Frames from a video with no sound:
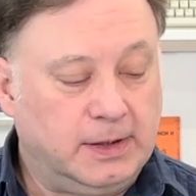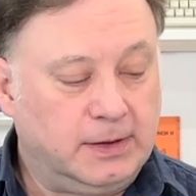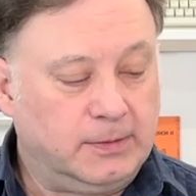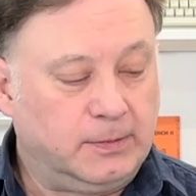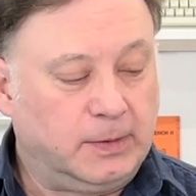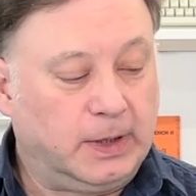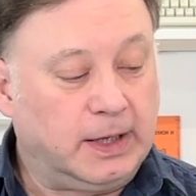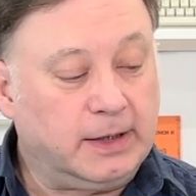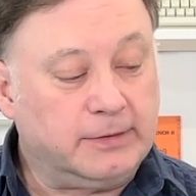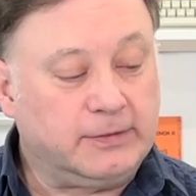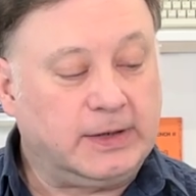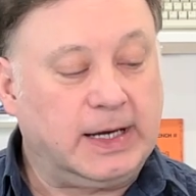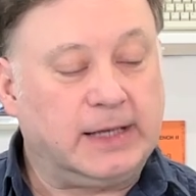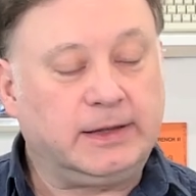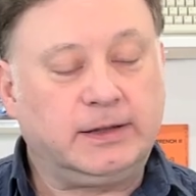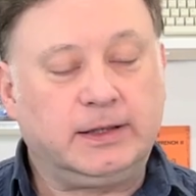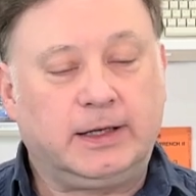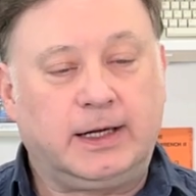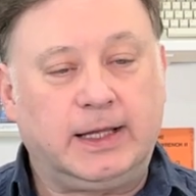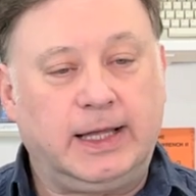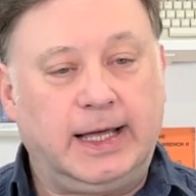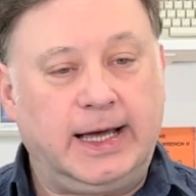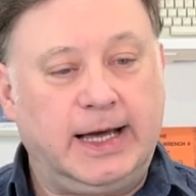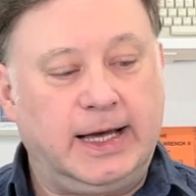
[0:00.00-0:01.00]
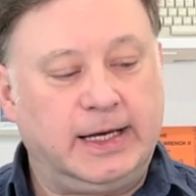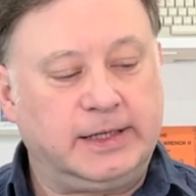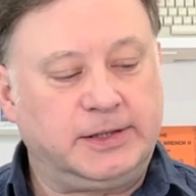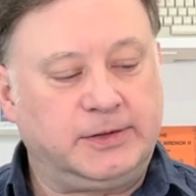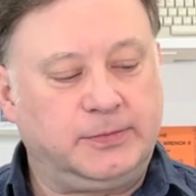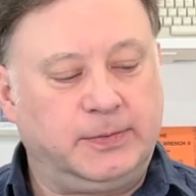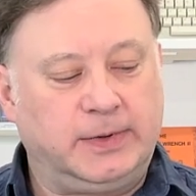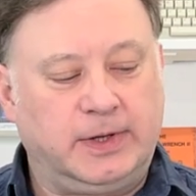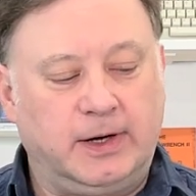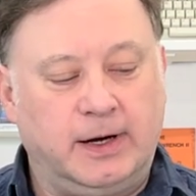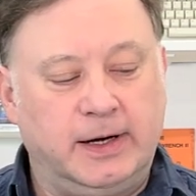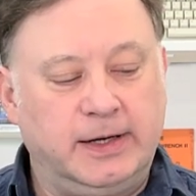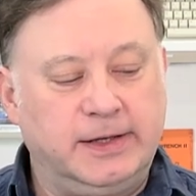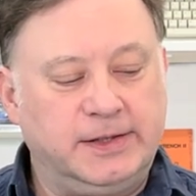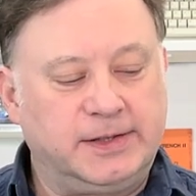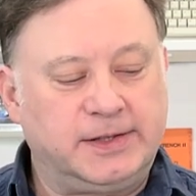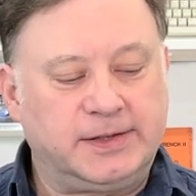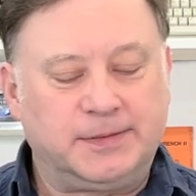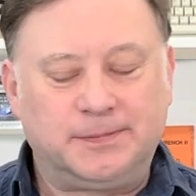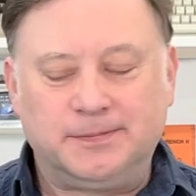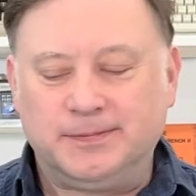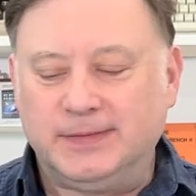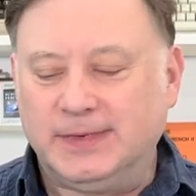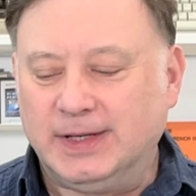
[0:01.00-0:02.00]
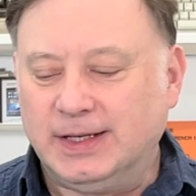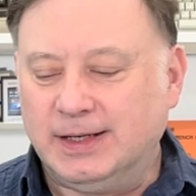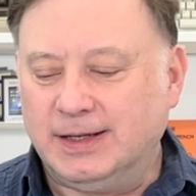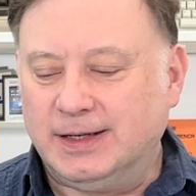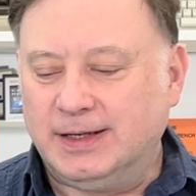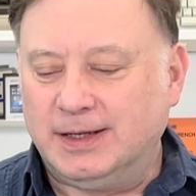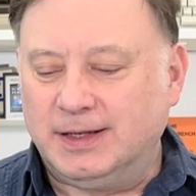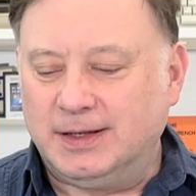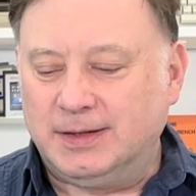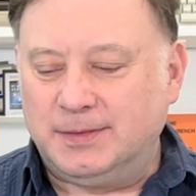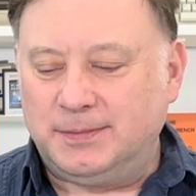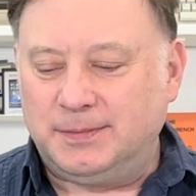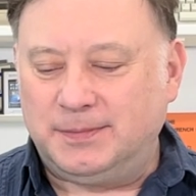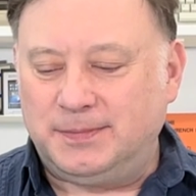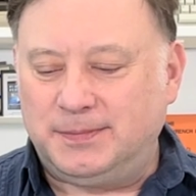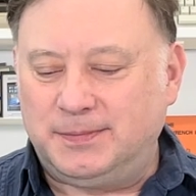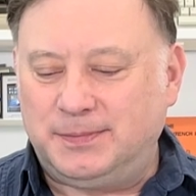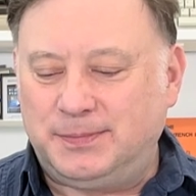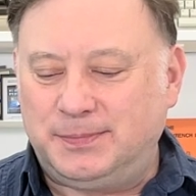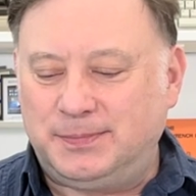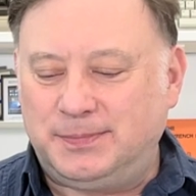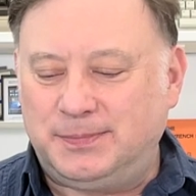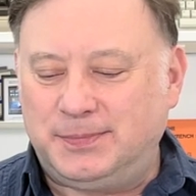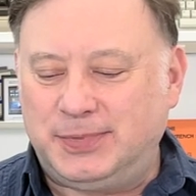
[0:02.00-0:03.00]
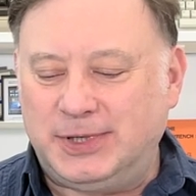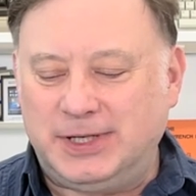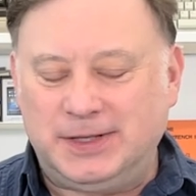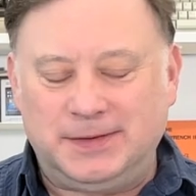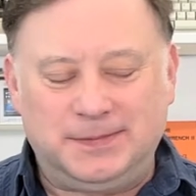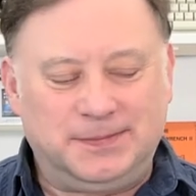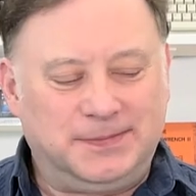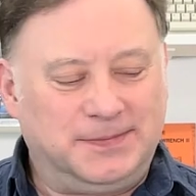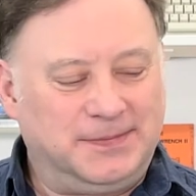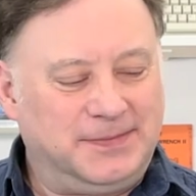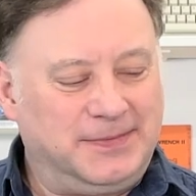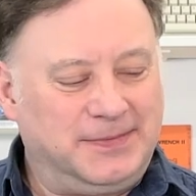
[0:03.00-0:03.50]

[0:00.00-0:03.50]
Well, I've got the glass with ice, but